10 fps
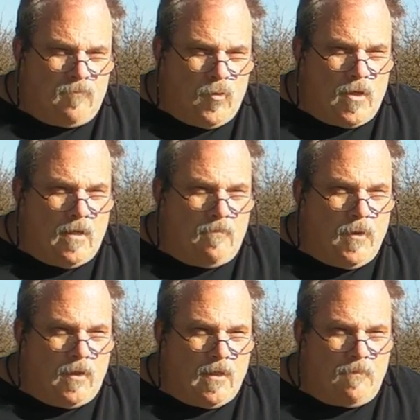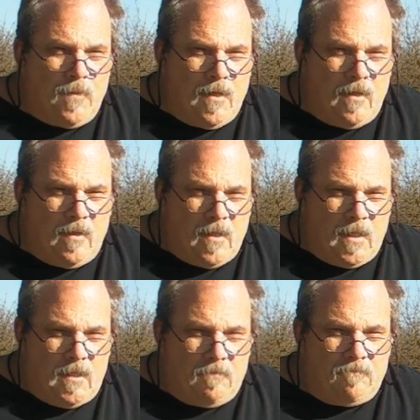We're going to build up
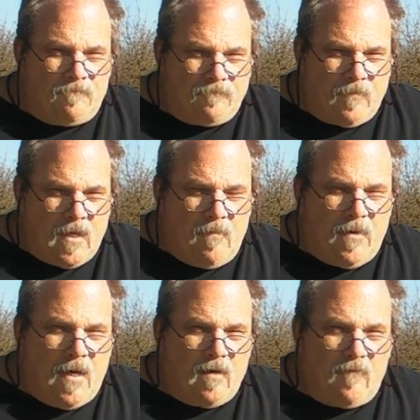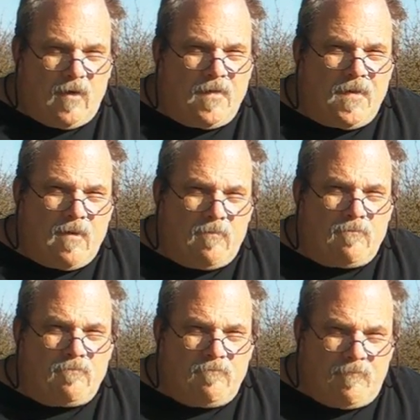a bank of lithium
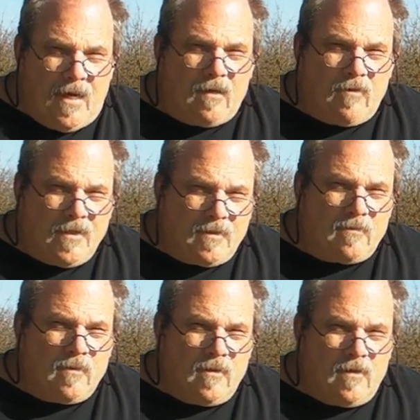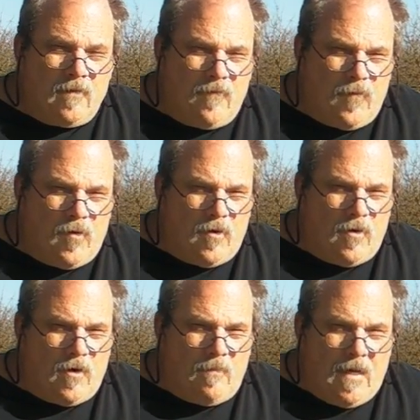batteries
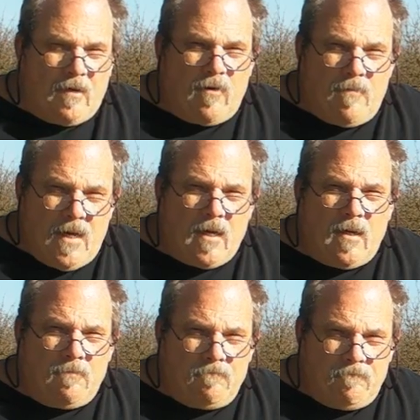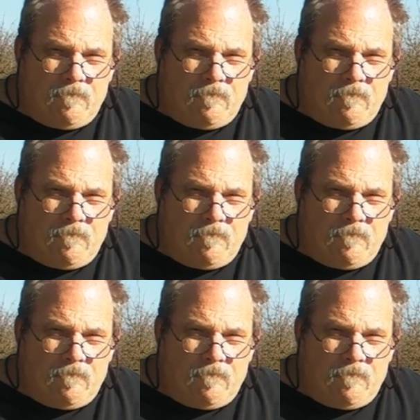for a battery backup.